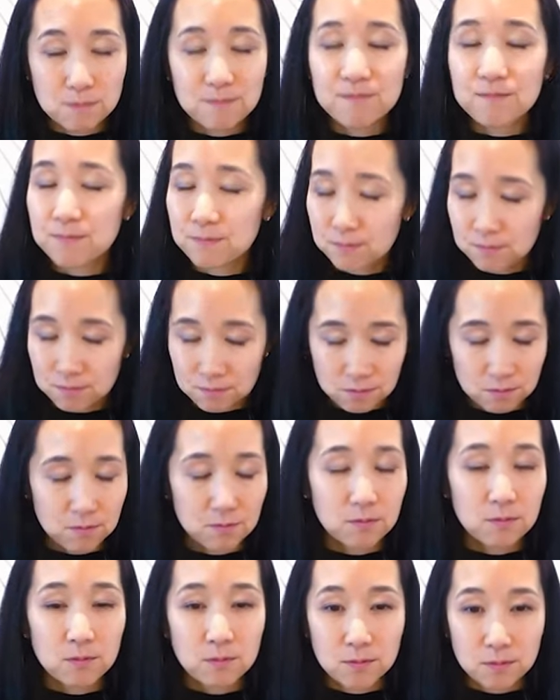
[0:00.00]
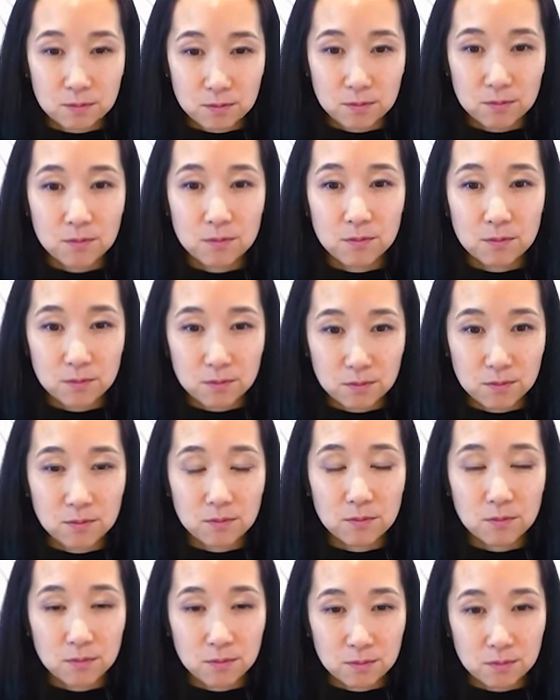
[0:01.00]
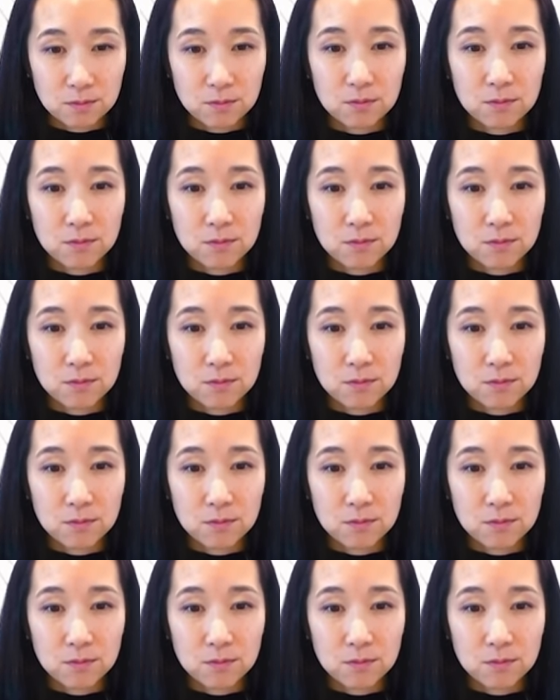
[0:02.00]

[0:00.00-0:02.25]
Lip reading: [no speech]